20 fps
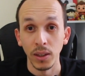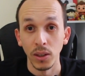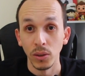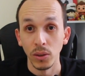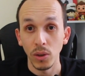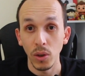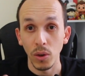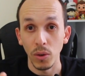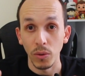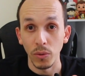
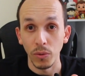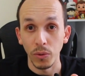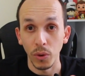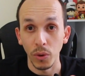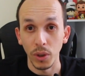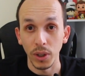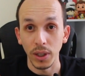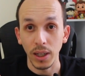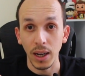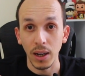So
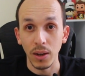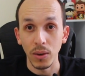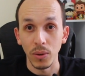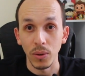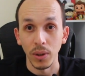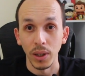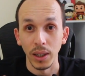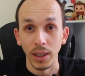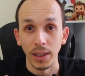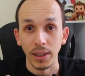for
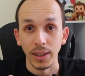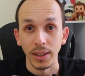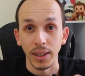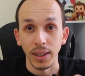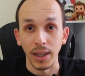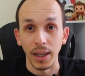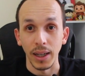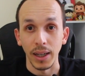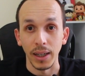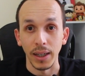now,
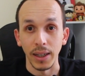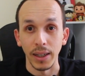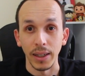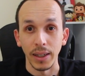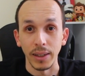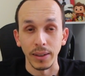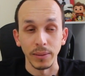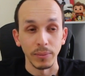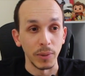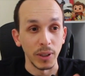
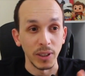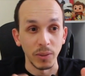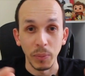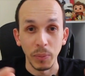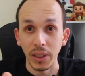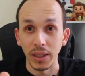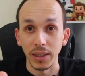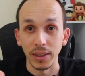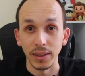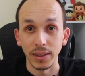the
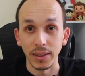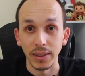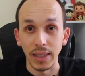speak is